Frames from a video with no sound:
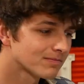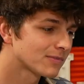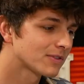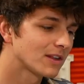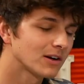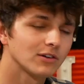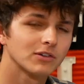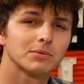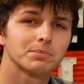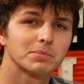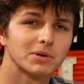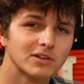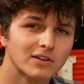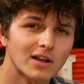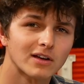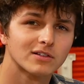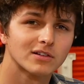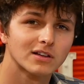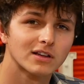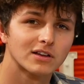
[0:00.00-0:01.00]
there's
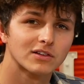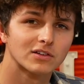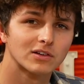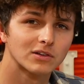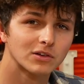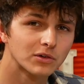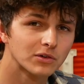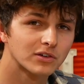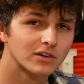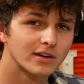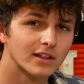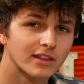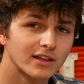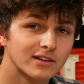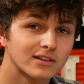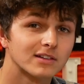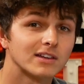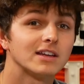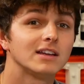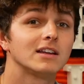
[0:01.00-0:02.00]
potentially a solution to
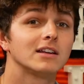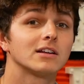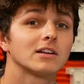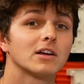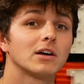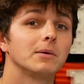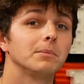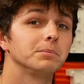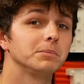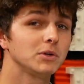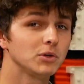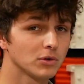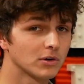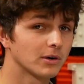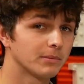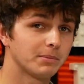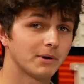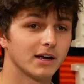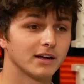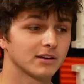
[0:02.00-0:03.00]
this in
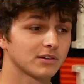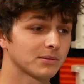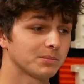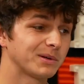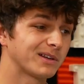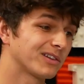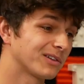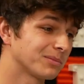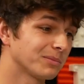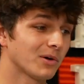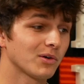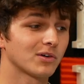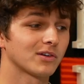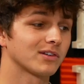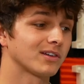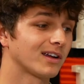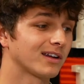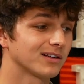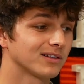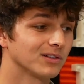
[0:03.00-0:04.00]
commuter bikes because
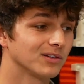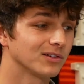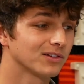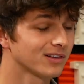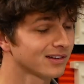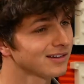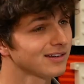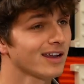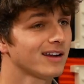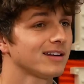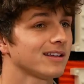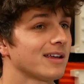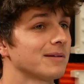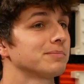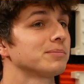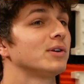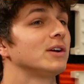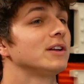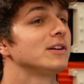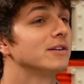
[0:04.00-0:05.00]
motorcycles tend to
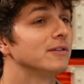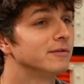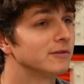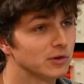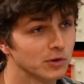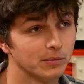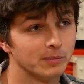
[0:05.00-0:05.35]
get pretty good fuel